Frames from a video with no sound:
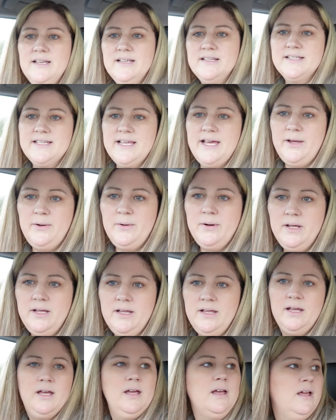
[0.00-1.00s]
so...
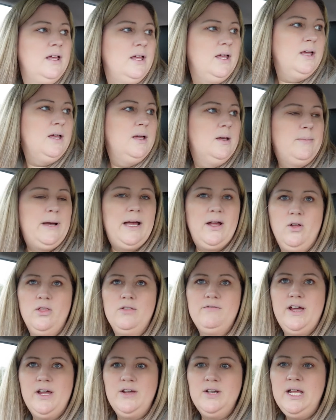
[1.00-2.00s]
Back on
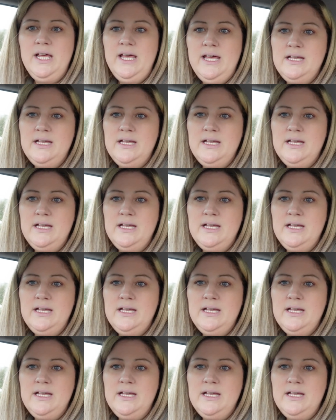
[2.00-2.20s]
the road.